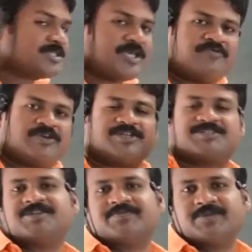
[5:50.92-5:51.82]
same
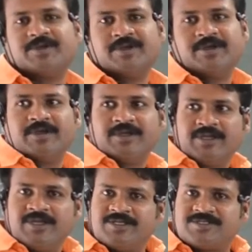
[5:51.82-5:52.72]
velocity,
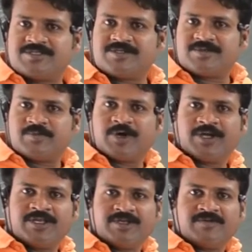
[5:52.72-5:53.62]
each
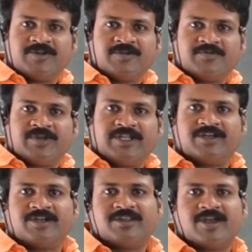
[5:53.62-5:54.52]
body will feel
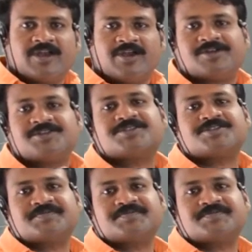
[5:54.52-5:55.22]
that they are at rest.